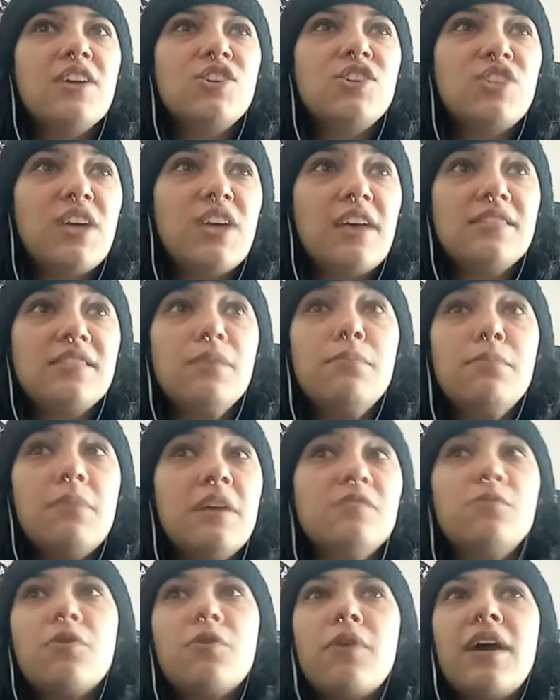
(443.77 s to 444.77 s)
she has a
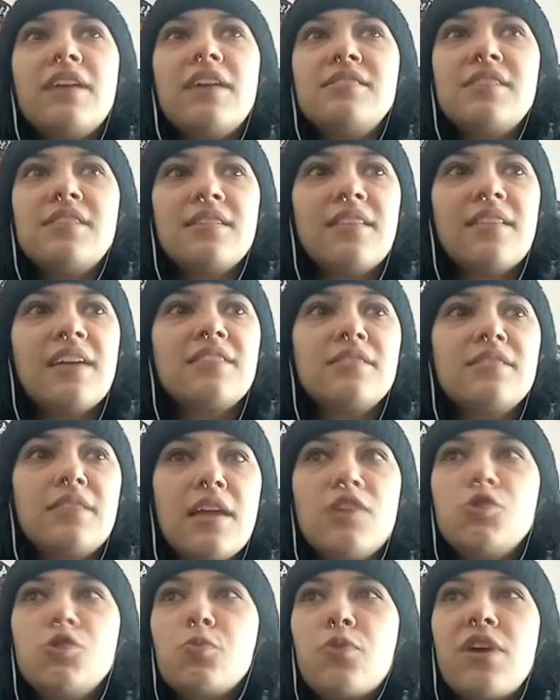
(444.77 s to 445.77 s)
mesmerizing like
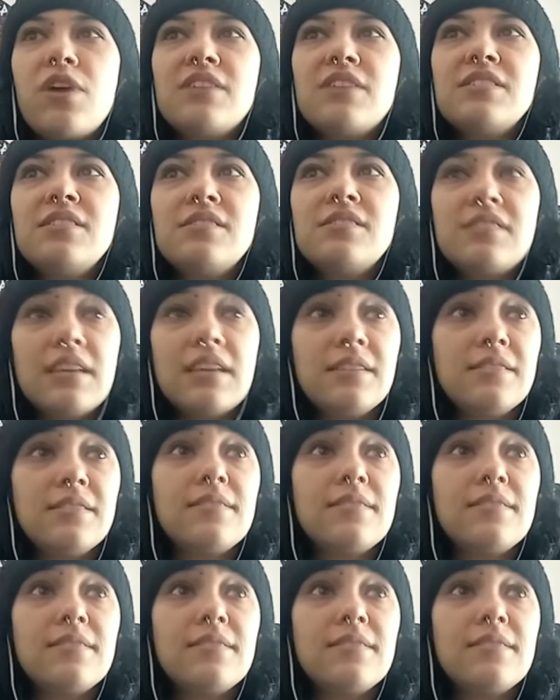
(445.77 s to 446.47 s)
stage presence,